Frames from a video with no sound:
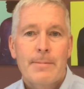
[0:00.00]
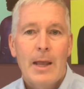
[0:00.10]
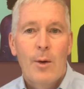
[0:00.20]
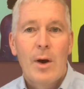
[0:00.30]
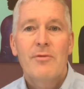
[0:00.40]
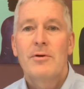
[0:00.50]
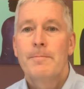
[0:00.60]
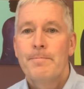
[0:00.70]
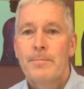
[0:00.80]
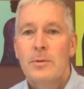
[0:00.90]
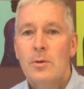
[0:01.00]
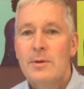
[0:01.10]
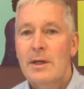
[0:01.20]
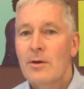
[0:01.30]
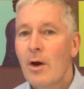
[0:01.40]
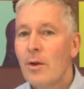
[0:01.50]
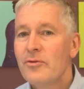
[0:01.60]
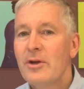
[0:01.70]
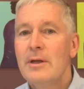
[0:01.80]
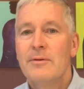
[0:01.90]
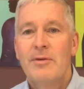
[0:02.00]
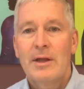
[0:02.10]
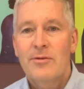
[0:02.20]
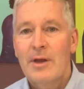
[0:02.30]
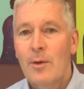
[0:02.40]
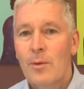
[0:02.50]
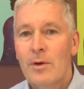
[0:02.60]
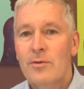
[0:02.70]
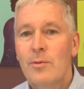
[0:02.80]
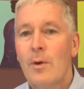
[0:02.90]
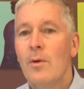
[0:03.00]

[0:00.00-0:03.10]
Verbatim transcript: However, new technology and advanced networks will